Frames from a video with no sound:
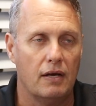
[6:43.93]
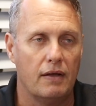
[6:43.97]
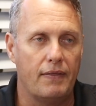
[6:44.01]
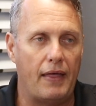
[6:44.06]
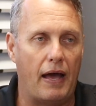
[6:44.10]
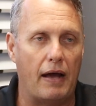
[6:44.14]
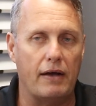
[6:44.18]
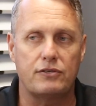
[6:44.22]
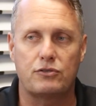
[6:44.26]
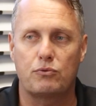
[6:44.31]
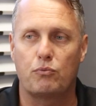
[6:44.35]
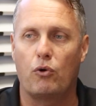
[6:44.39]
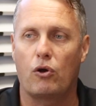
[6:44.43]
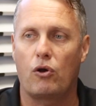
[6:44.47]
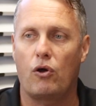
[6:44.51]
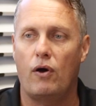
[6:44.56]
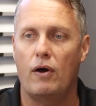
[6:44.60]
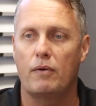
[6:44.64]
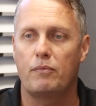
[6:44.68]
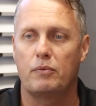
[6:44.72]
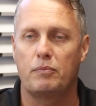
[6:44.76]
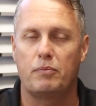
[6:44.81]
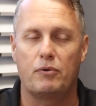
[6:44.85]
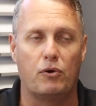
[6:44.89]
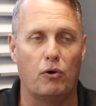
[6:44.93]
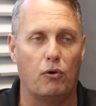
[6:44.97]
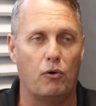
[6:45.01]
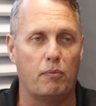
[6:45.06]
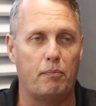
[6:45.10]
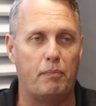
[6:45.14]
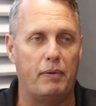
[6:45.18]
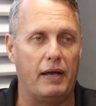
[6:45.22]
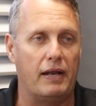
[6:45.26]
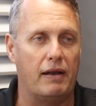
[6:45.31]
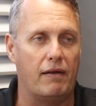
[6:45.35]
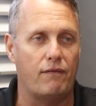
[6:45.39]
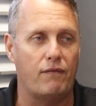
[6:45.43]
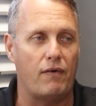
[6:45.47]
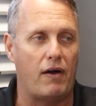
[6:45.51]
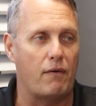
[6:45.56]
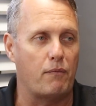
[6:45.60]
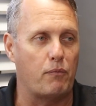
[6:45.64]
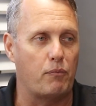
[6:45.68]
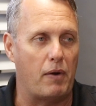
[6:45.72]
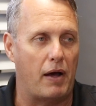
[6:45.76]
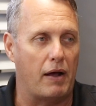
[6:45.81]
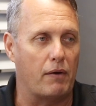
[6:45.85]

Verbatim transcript: That's what I would call being a, a,